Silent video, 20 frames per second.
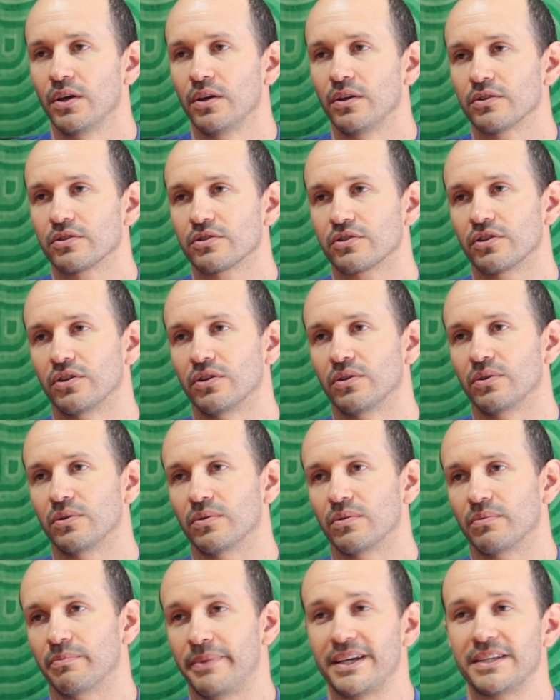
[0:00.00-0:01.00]
So
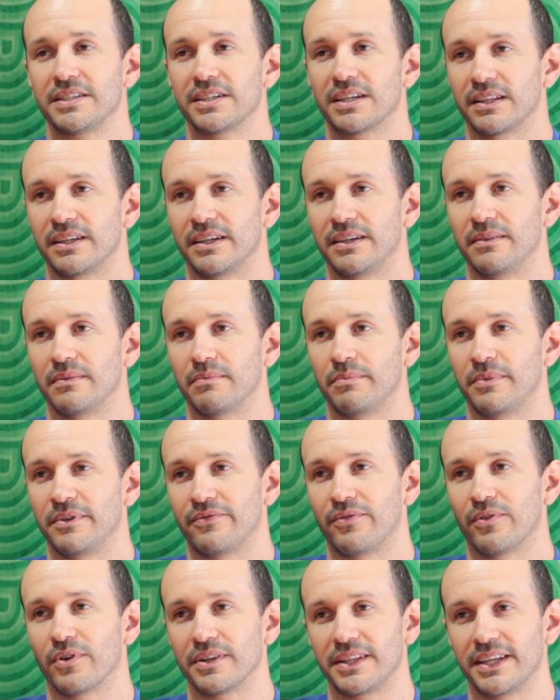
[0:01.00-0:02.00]
basically,
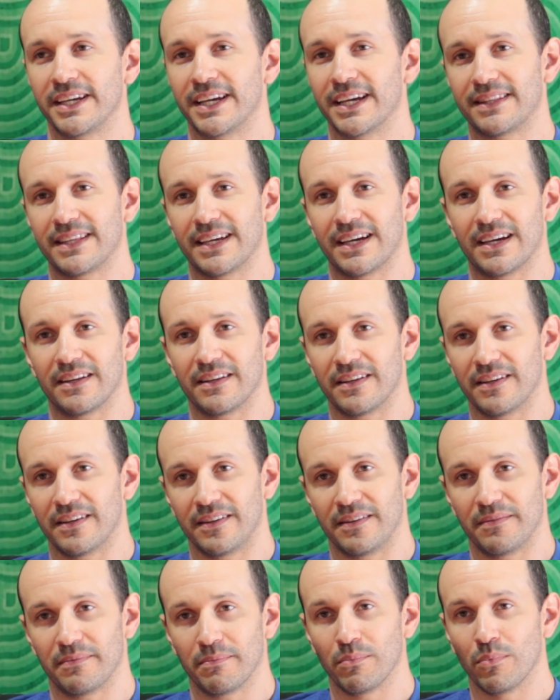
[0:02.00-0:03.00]
before they get that
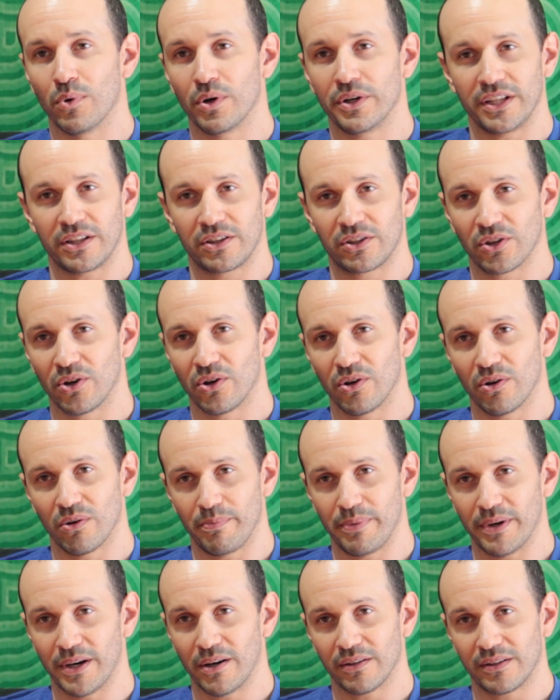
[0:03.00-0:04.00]
monitor
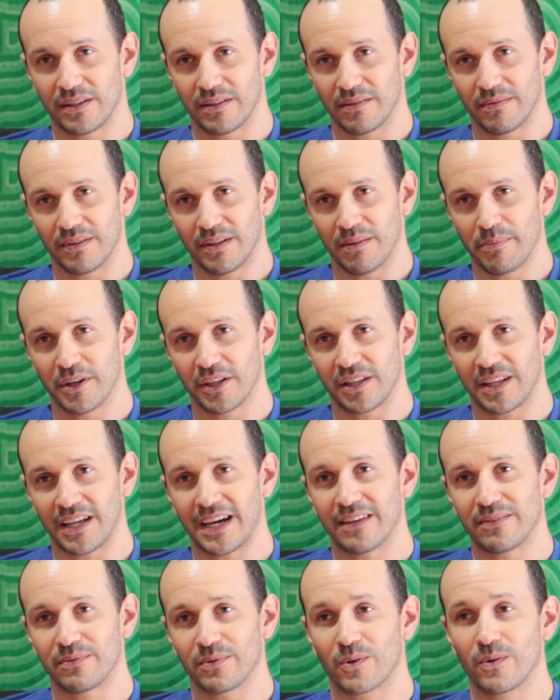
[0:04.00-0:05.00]
belt, the belt that
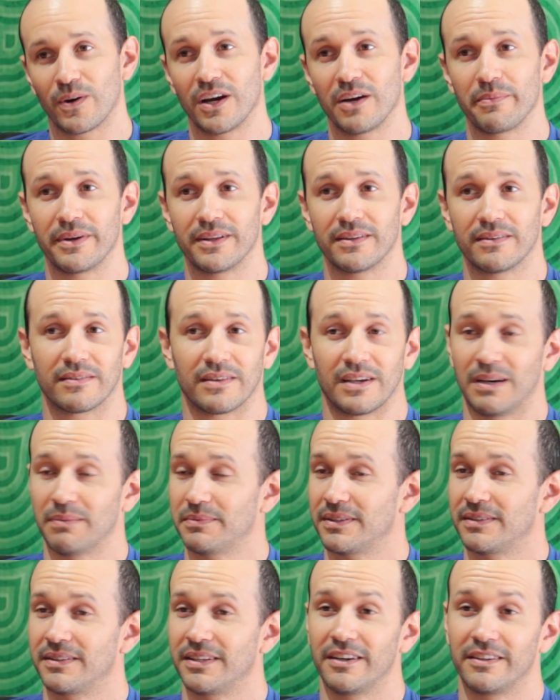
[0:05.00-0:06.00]
has requirements, up
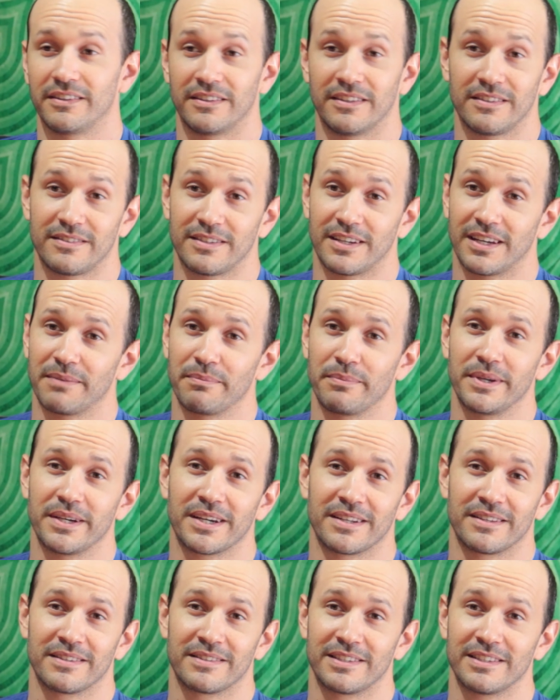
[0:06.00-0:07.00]
to there, they just gotta be
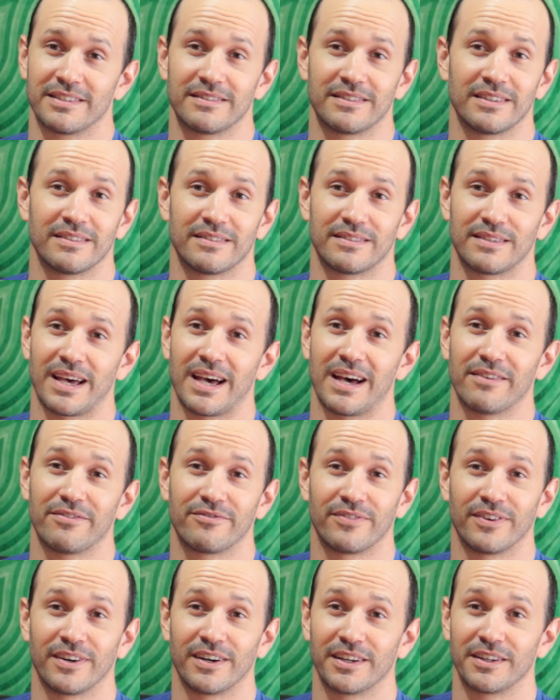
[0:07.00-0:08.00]
consistent, have
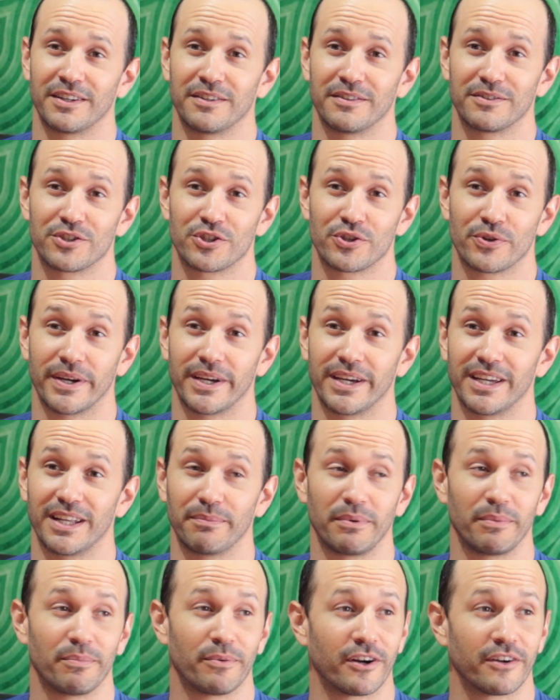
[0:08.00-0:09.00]
fun, train,
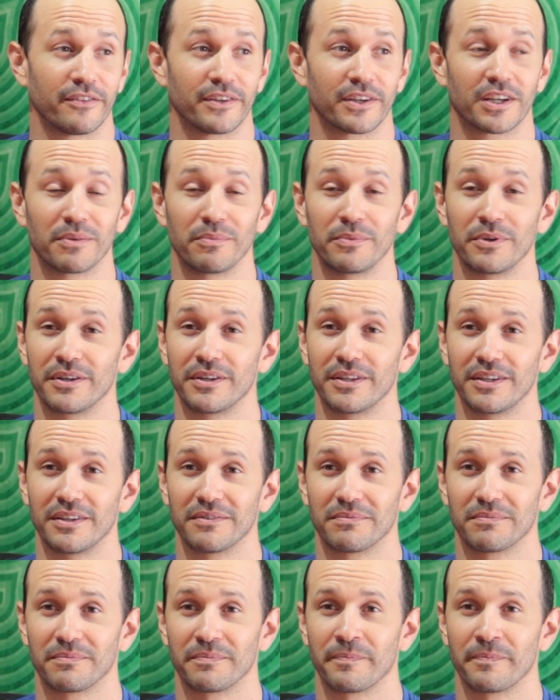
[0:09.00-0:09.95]
be part of the community.